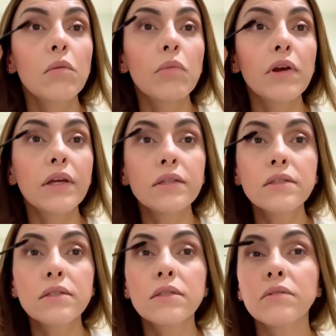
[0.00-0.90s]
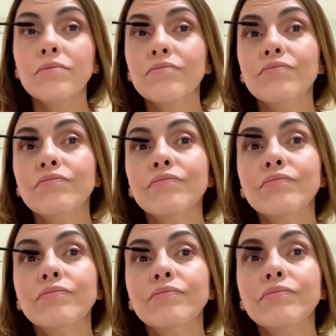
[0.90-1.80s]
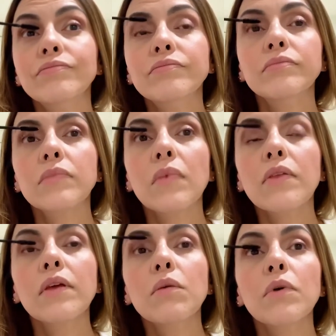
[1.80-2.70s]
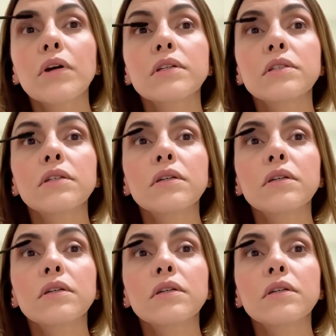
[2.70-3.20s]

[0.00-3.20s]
brands Hmm, nothing worked.